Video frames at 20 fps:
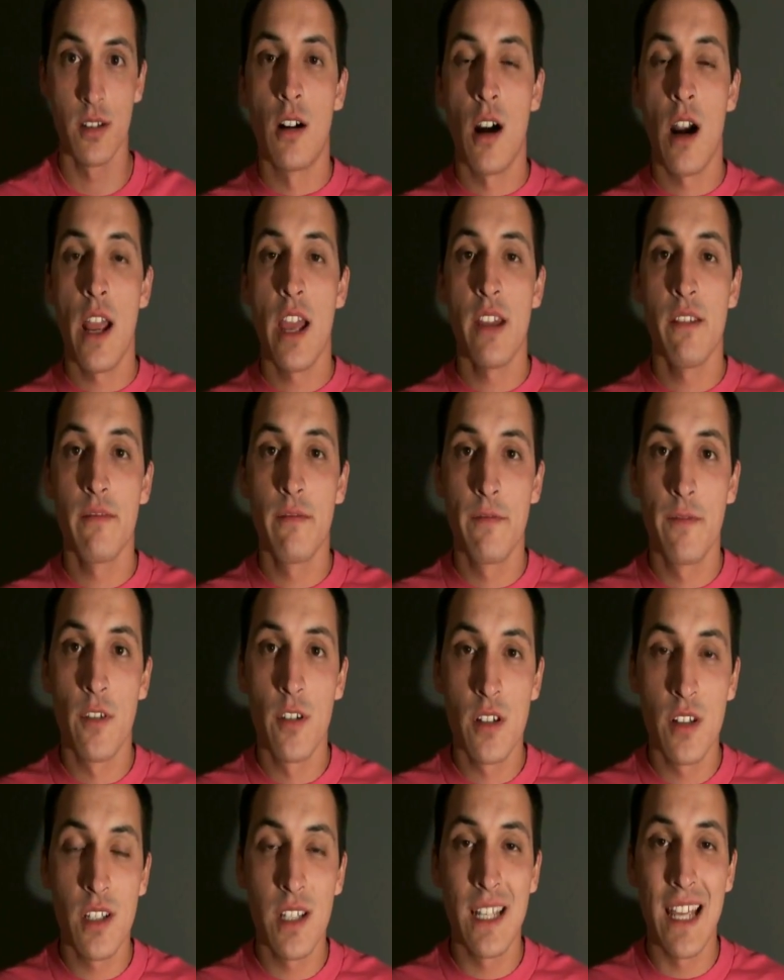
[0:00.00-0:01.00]
Alright, and
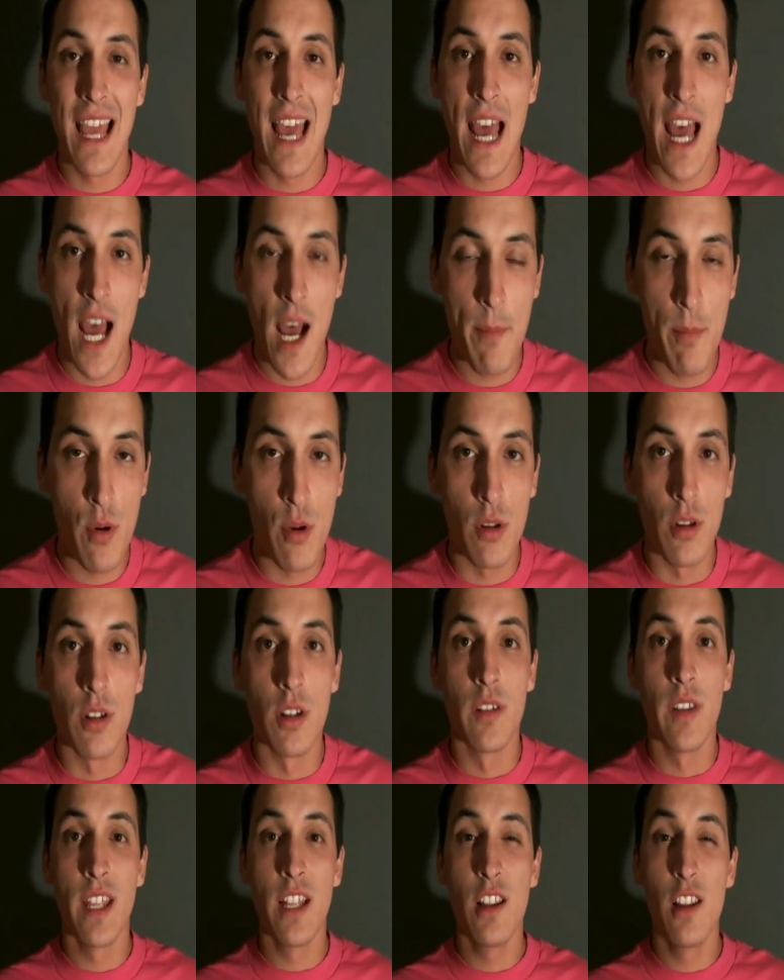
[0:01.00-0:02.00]
firstly, Apple.
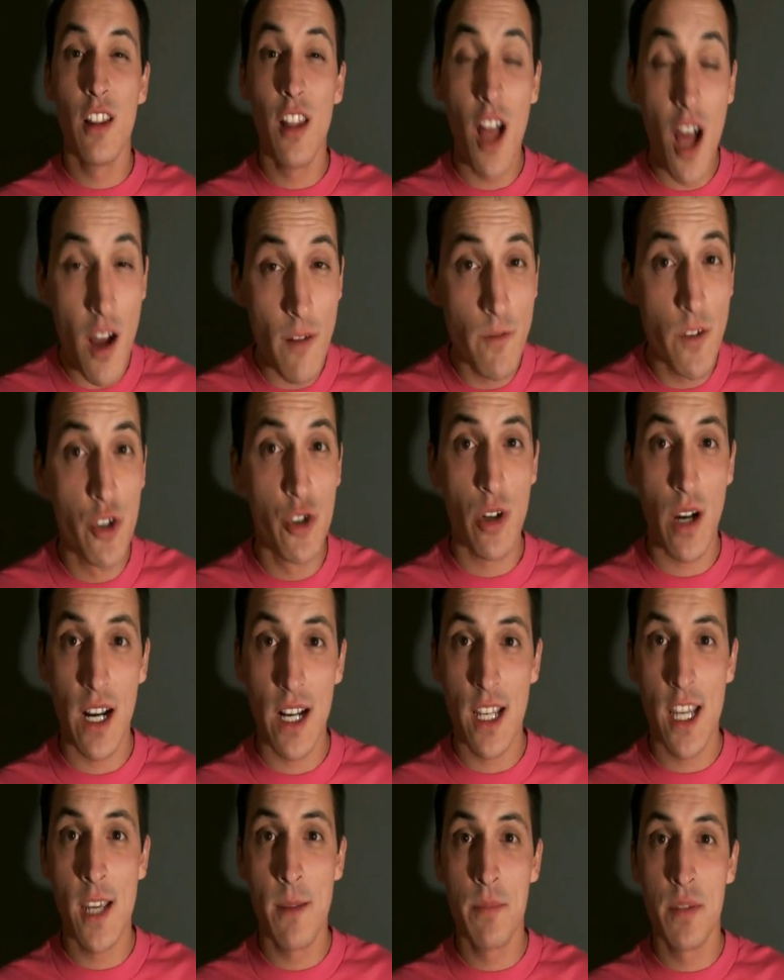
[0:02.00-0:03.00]
They love to try
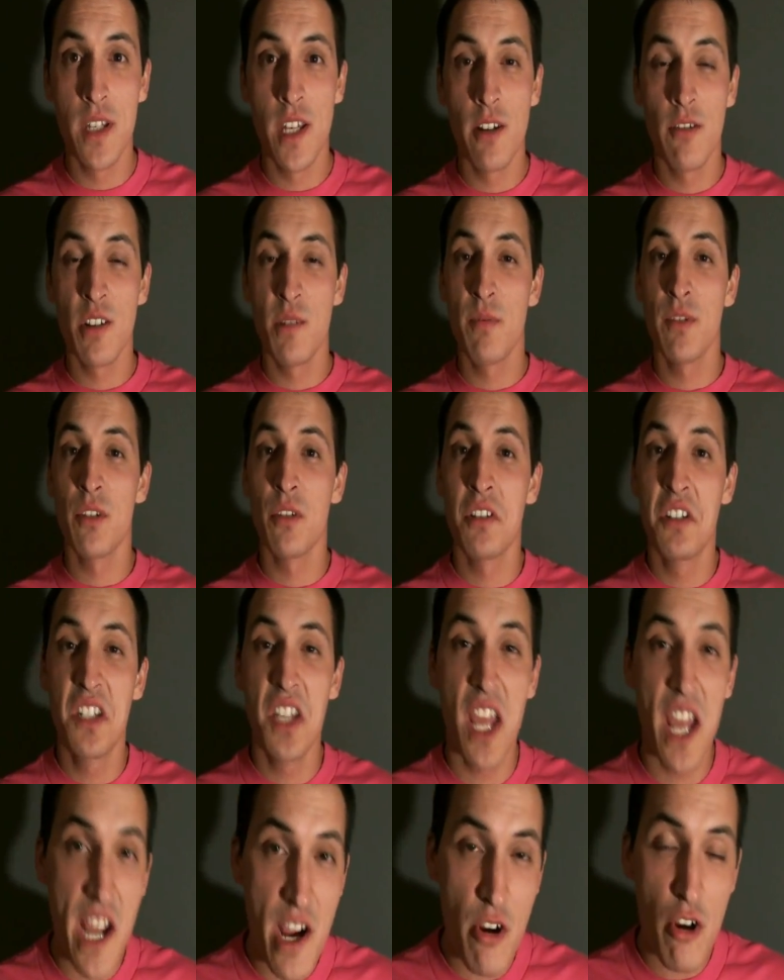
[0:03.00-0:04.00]
to keep secrets, but they're
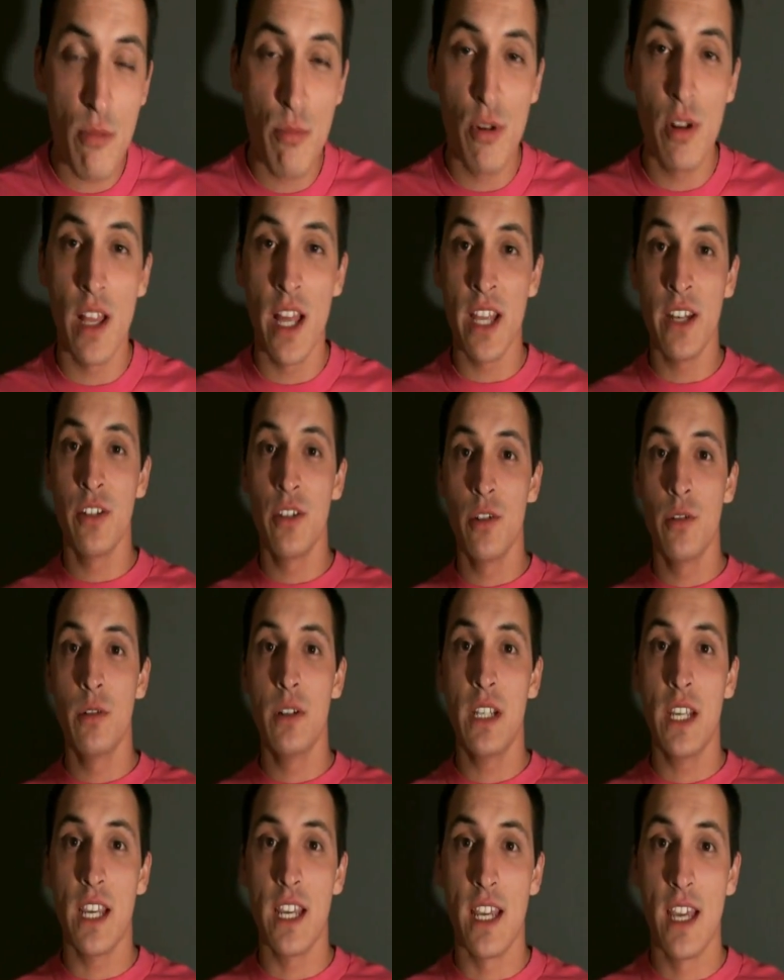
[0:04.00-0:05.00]
terrible at
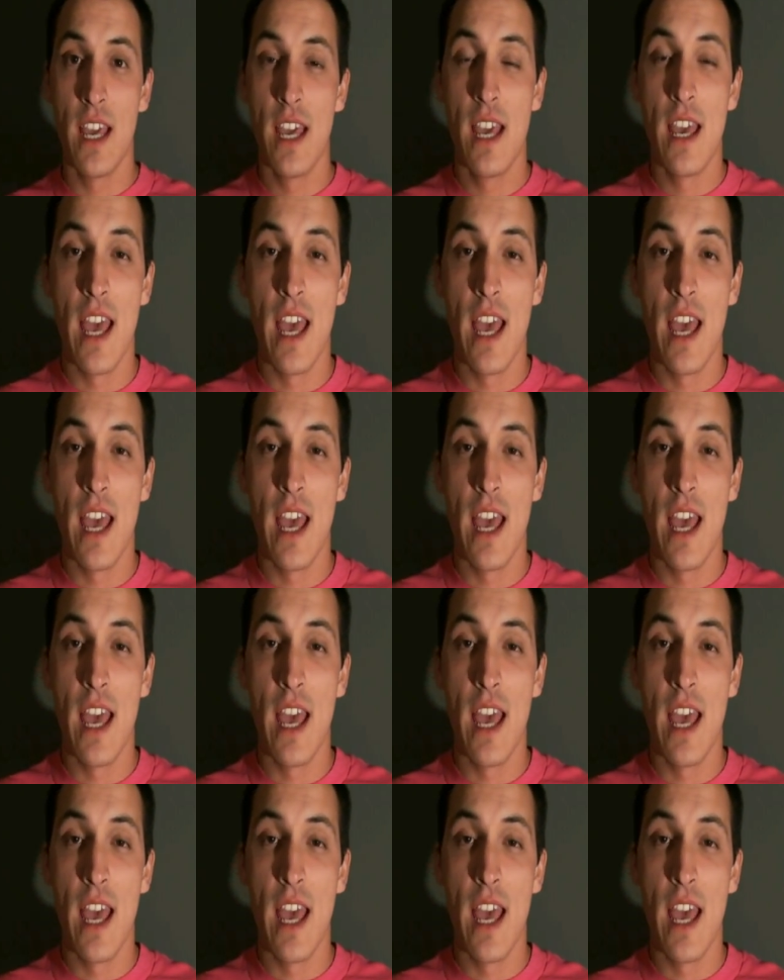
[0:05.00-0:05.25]
doing it.